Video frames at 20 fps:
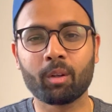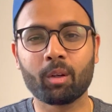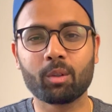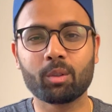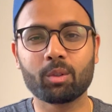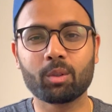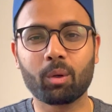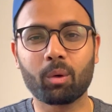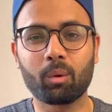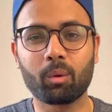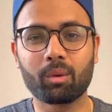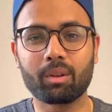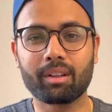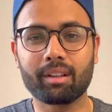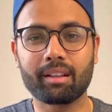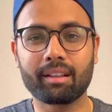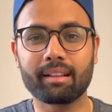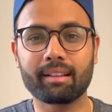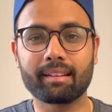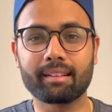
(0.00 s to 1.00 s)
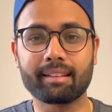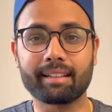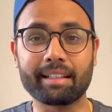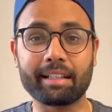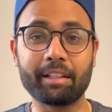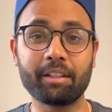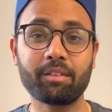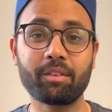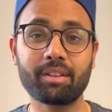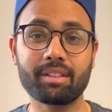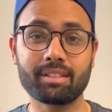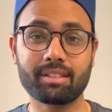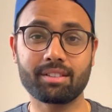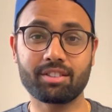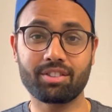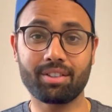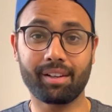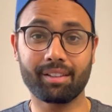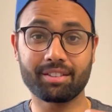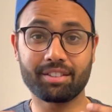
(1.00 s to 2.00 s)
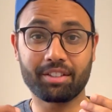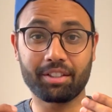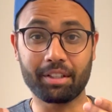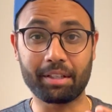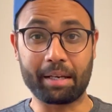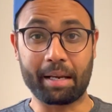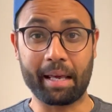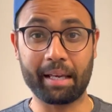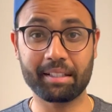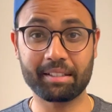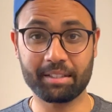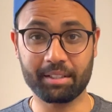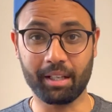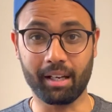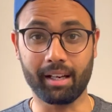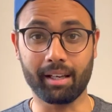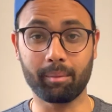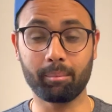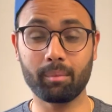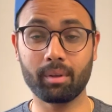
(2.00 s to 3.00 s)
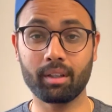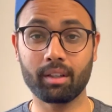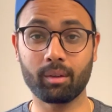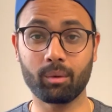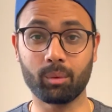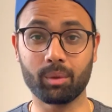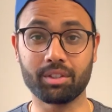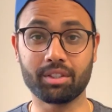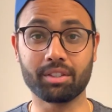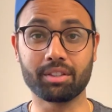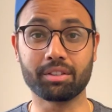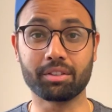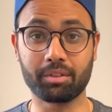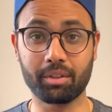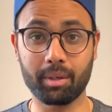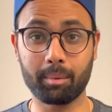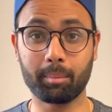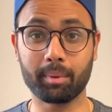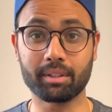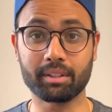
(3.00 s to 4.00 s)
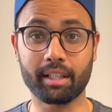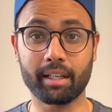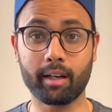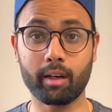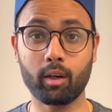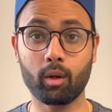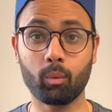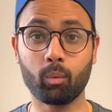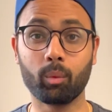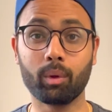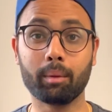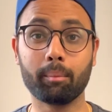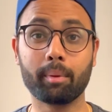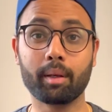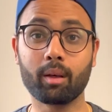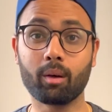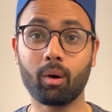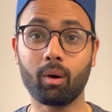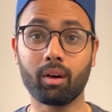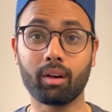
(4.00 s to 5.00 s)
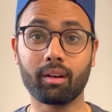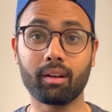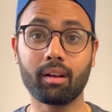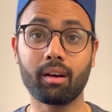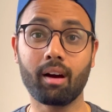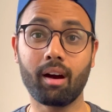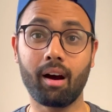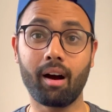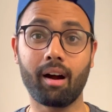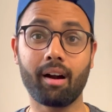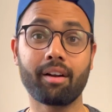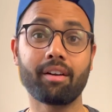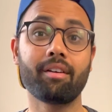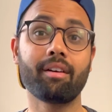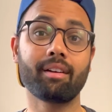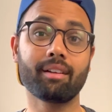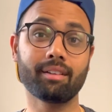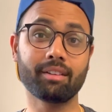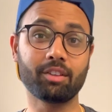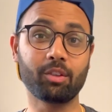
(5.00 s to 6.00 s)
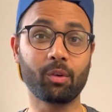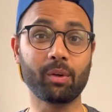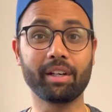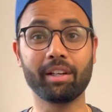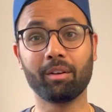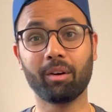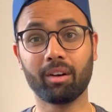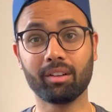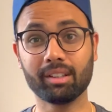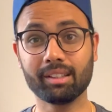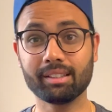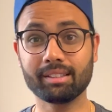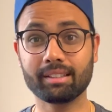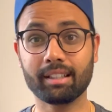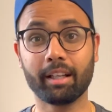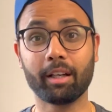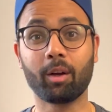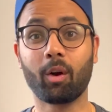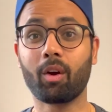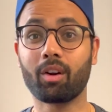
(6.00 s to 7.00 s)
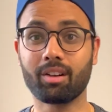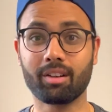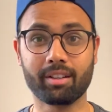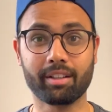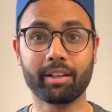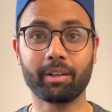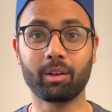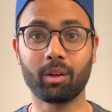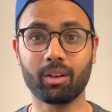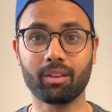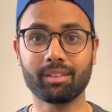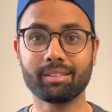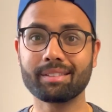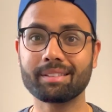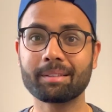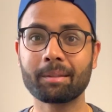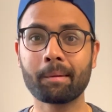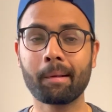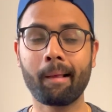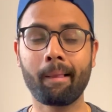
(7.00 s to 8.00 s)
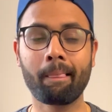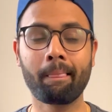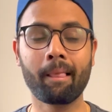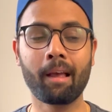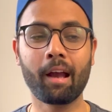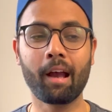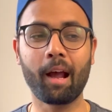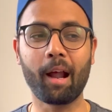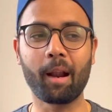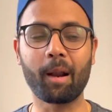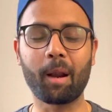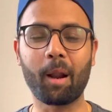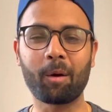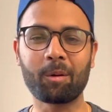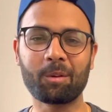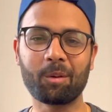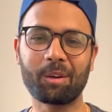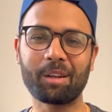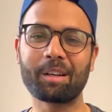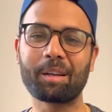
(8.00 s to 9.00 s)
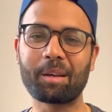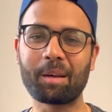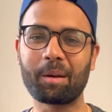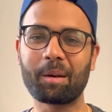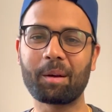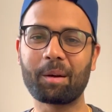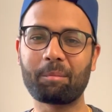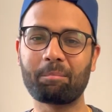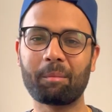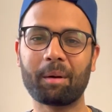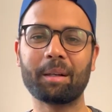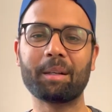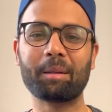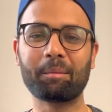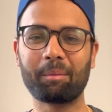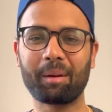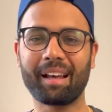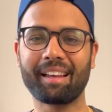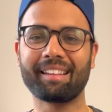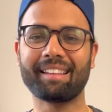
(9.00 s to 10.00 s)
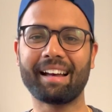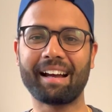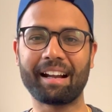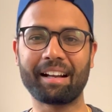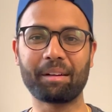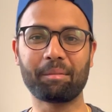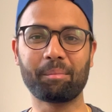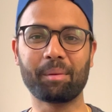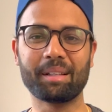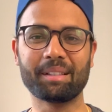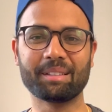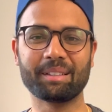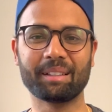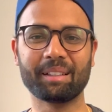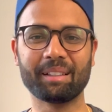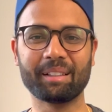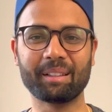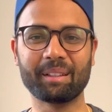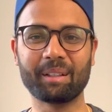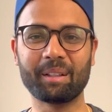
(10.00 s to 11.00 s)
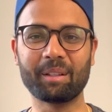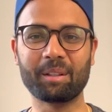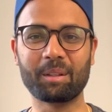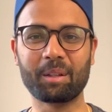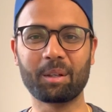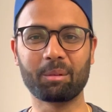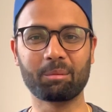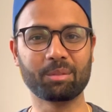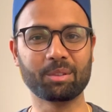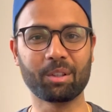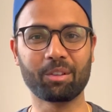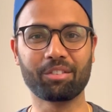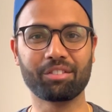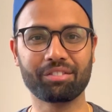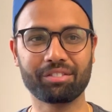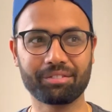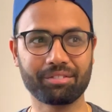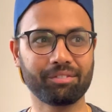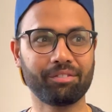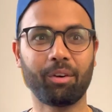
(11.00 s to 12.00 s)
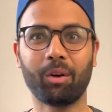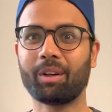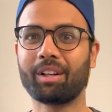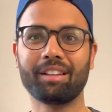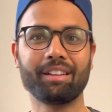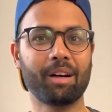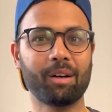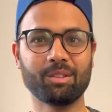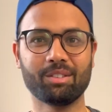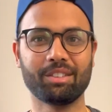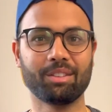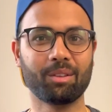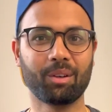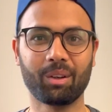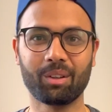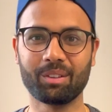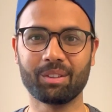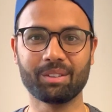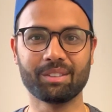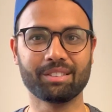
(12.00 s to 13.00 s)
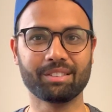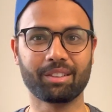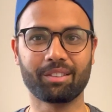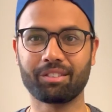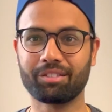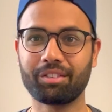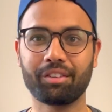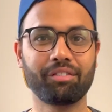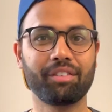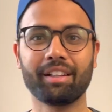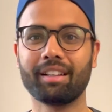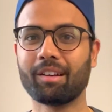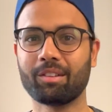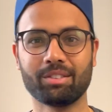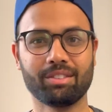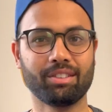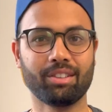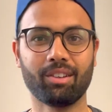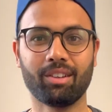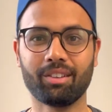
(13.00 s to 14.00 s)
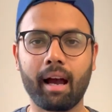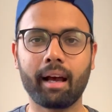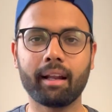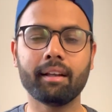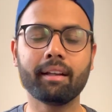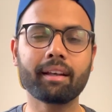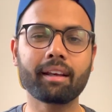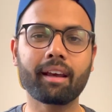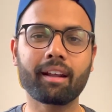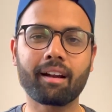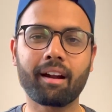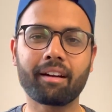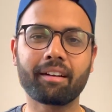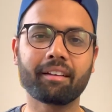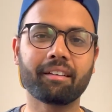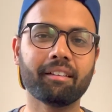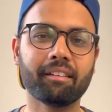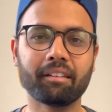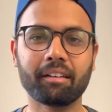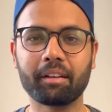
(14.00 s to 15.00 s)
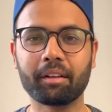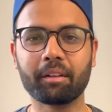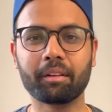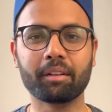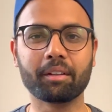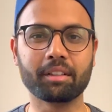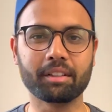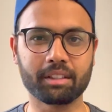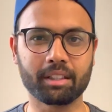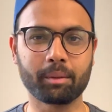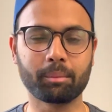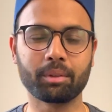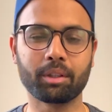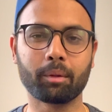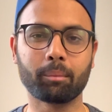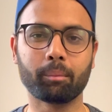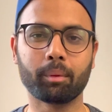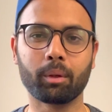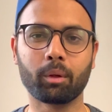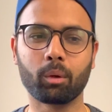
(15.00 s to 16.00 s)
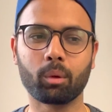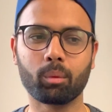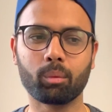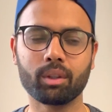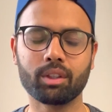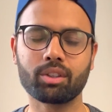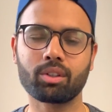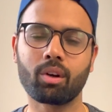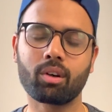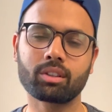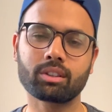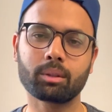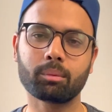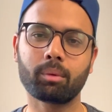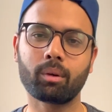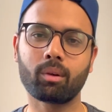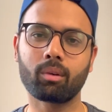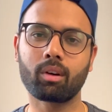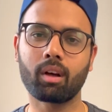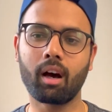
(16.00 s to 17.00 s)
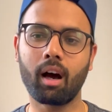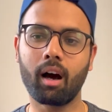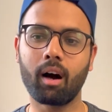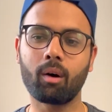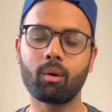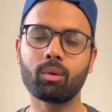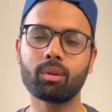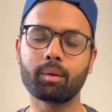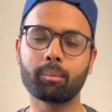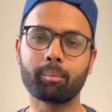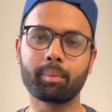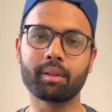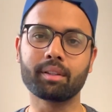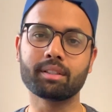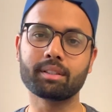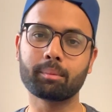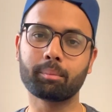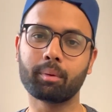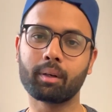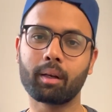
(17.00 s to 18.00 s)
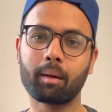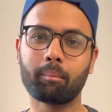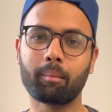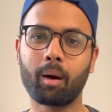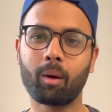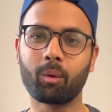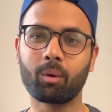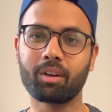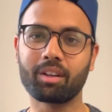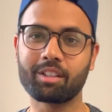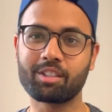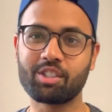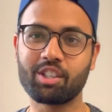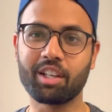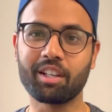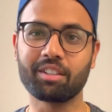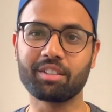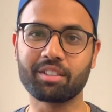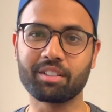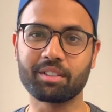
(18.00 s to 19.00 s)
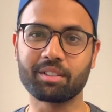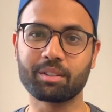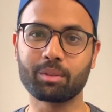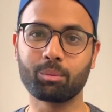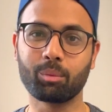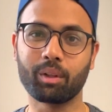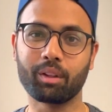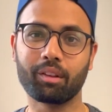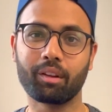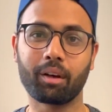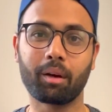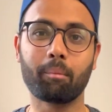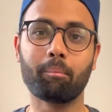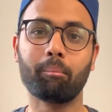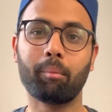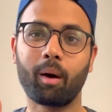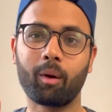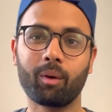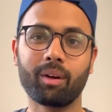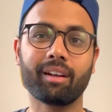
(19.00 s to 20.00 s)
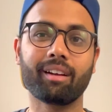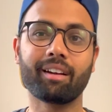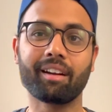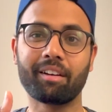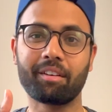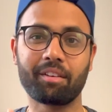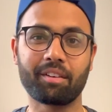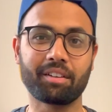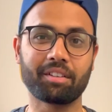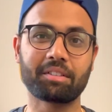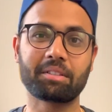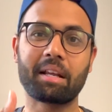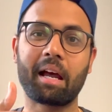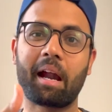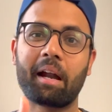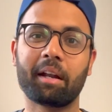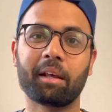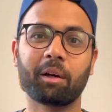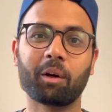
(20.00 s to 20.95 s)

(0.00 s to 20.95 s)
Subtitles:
So the interest charged next time, which is 3%, will be on $103 and not $100. Now you can multiply that basically in terms of $40,000 or $50,000. I'll link an article in the description below which talks about how the principal amount changes with the compounding interest adding